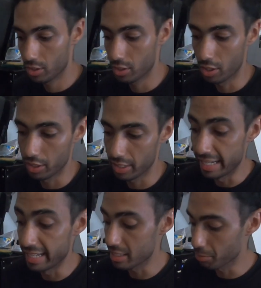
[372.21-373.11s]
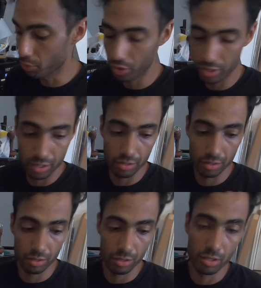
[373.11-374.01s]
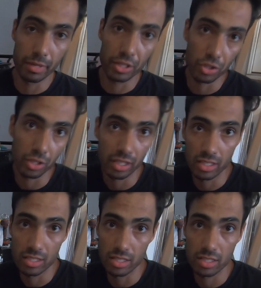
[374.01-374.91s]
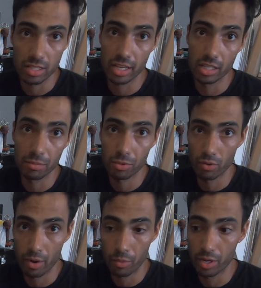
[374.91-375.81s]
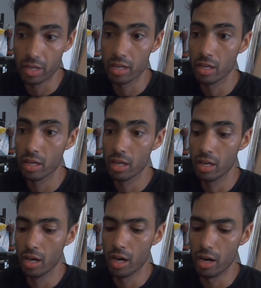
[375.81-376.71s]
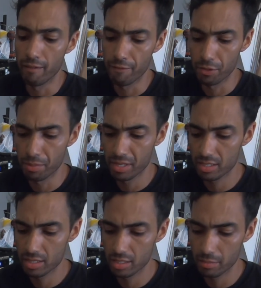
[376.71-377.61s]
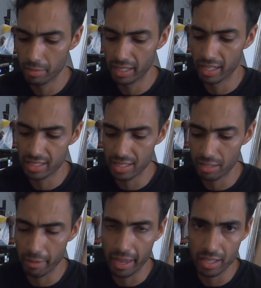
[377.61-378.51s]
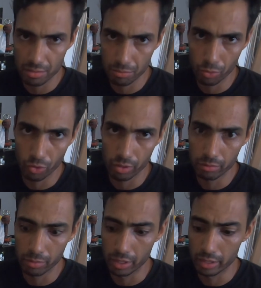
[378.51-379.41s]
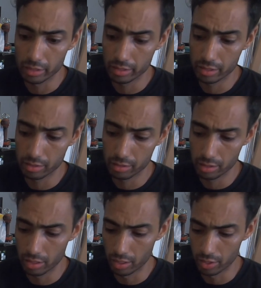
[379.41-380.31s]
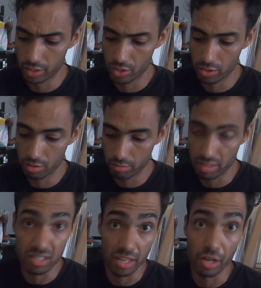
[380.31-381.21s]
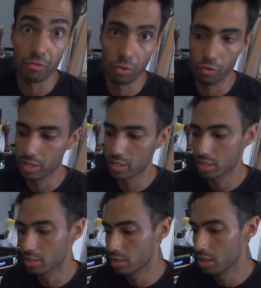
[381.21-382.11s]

And it's important to make sure that these things line up the right way. For the piston, it might not seem as important, but you know, it's there for a reason.